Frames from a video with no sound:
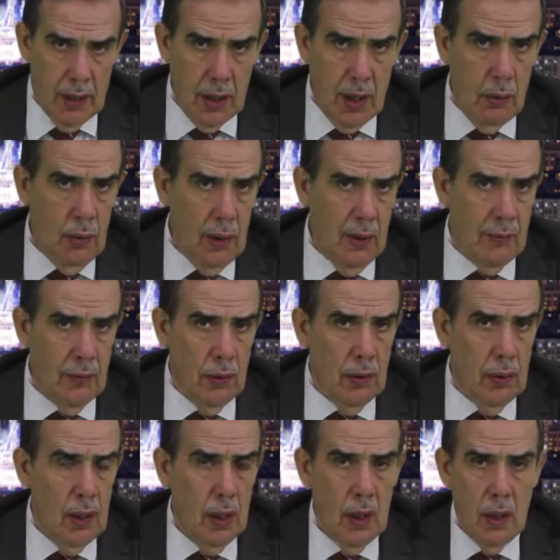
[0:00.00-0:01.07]
However,
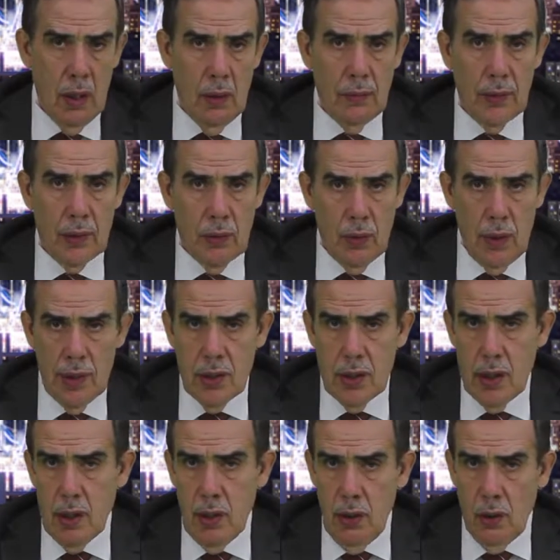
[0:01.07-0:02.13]
for
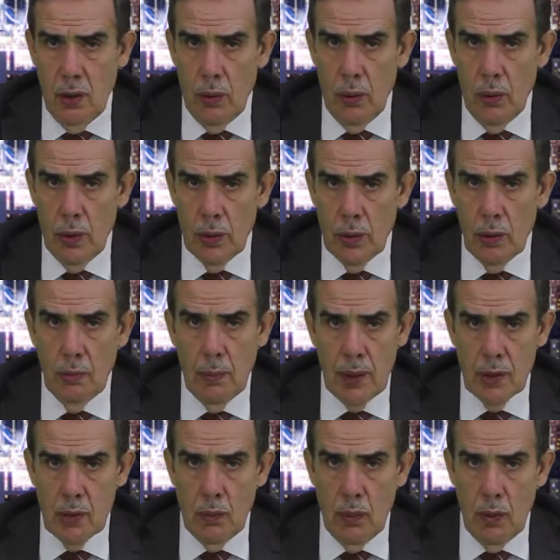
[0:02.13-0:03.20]
trusting you, you
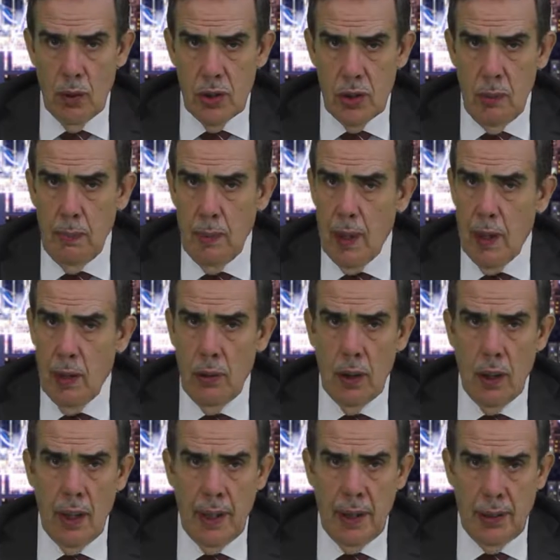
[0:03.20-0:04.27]
must worship our
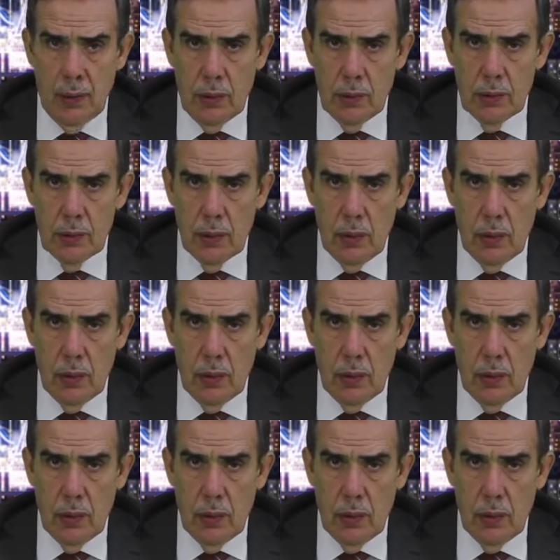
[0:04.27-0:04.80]
idols.